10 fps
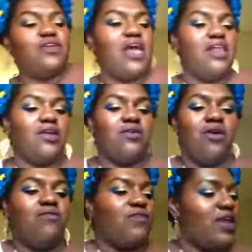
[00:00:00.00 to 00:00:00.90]
on how to get a
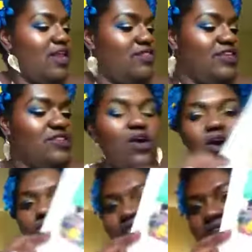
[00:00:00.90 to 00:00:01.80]
girlfriend. And these are the
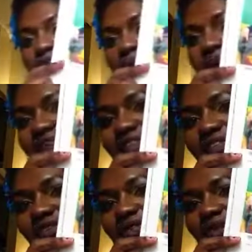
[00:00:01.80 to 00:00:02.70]
authors on the back. It's these
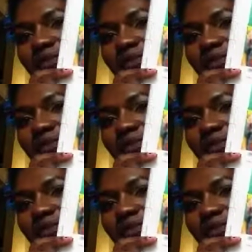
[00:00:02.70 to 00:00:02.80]
3 little